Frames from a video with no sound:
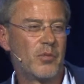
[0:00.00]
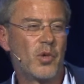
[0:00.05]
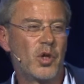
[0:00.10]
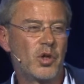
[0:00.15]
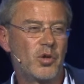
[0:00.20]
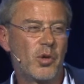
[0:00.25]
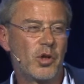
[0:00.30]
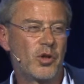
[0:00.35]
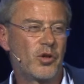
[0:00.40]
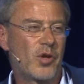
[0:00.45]

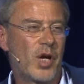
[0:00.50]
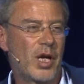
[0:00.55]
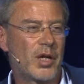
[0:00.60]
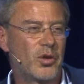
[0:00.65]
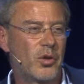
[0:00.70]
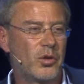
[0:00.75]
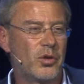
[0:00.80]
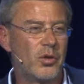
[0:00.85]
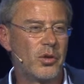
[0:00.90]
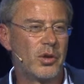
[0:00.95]
what we're trying
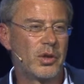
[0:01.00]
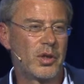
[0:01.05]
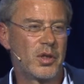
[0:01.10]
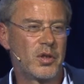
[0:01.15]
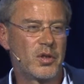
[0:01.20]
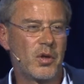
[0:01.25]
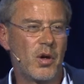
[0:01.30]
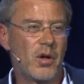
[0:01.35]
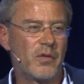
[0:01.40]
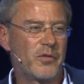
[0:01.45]
to do in
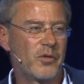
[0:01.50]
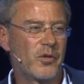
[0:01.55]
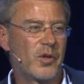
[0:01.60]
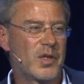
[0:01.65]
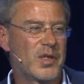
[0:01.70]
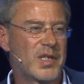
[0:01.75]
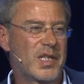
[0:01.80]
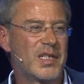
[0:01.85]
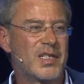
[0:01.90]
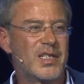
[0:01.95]
this
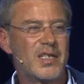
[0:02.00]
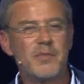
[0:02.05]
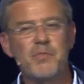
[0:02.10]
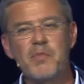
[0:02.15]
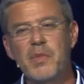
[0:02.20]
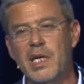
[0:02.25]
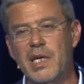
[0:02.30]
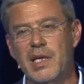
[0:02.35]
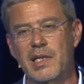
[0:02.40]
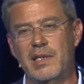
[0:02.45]
conference is
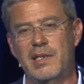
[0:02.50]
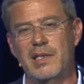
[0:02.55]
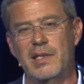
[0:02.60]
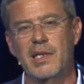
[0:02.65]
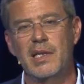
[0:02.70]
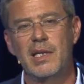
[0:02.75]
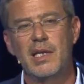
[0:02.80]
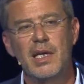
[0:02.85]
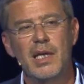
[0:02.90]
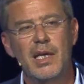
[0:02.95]
mix
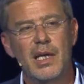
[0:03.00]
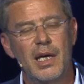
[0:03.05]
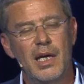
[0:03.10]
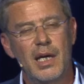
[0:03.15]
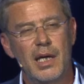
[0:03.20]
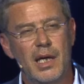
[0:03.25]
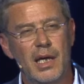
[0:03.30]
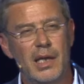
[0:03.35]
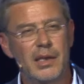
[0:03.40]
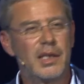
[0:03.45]

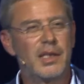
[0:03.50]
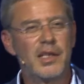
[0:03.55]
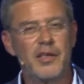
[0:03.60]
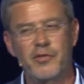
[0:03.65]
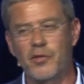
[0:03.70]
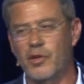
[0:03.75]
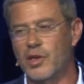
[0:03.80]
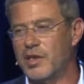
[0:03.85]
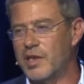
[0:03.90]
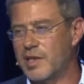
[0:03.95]
the
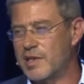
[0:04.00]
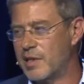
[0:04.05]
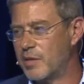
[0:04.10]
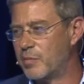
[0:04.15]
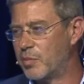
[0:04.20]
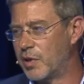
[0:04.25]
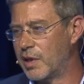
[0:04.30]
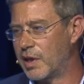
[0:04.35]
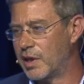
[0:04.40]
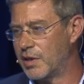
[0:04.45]
different
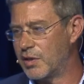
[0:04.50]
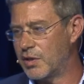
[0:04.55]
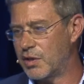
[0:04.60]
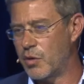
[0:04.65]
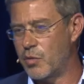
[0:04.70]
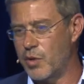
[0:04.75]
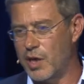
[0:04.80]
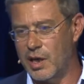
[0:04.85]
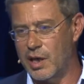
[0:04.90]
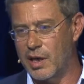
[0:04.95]
disciplines.
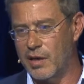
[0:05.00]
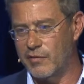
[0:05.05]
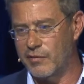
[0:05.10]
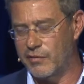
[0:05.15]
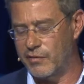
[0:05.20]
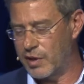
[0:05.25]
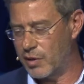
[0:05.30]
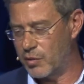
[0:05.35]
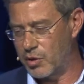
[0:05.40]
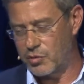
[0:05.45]
So we
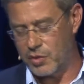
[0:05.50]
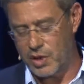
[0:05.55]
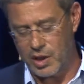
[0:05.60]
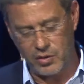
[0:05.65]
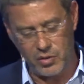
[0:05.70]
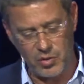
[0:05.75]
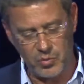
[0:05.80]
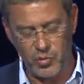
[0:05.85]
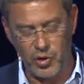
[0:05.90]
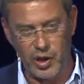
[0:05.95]
have we're trying
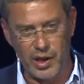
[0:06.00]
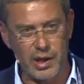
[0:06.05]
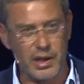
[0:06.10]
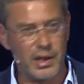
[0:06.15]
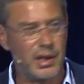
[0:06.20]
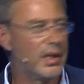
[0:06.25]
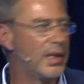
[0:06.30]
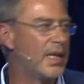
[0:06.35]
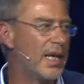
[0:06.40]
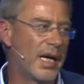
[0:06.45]
to bring
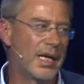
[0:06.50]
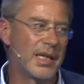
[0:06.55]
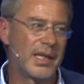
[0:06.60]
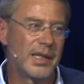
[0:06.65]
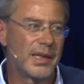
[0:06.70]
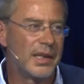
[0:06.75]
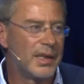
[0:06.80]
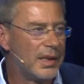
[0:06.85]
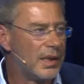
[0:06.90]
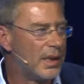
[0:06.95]

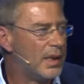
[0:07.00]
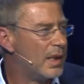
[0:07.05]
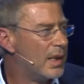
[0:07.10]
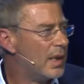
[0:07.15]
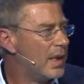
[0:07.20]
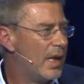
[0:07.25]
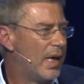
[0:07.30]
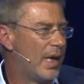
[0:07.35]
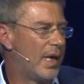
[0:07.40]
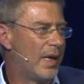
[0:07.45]
young
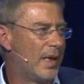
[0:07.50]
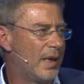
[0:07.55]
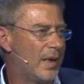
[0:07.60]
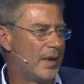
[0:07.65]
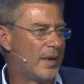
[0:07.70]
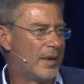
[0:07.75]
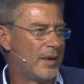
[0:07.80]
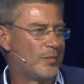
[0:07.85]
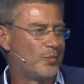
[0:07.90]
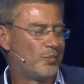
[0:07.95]

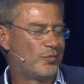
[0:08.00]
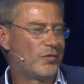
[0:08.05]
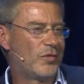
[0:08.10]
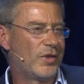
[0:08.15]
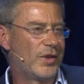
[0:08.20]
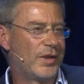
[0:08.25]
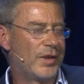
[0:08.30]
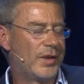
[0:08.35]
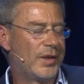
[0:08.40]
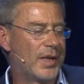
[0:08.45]

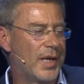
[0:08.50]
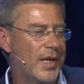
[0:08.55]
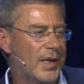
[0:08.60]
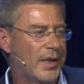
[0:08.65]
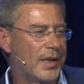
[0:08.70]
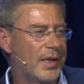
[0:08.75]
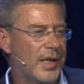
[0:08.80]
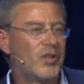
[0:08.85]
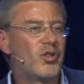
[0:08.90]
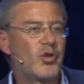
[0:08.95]

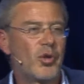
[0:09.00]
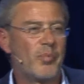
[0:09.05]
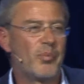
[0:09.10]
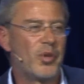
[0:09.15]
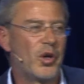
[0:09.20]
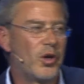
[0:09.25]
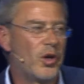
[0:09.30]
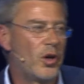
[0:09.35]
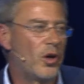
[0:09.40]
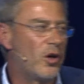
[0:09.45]

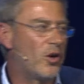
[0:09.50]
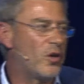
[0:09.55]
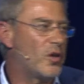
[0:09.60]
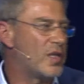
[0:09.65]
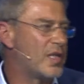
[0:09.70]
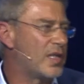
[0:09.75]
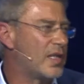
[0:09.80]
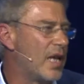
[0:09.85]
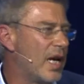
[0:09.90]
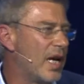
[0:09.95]

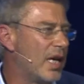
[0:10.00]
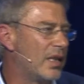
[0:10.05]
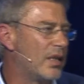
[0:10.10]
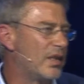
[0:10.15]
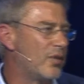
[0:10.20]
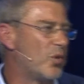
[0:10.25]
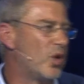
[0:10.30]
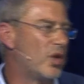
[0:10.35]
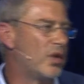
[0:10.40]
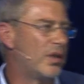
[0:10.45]
entrepreneurs
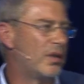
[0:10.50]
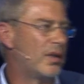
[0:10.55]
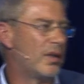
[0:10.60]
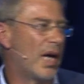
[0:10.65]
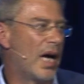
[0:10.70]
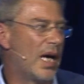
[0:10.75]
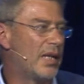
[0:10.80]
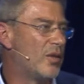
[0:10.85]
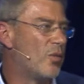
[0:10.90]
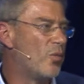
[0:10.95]
that would
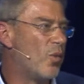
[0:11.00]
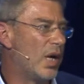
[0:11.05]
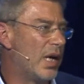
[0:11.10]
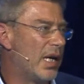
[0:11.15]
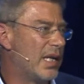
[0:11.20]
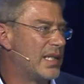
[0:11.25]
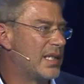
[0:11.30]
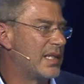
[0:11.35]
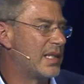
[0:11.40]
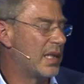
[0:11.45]

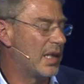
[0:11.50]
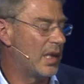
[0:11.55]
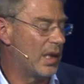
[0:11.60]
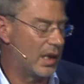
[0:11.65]
otherwise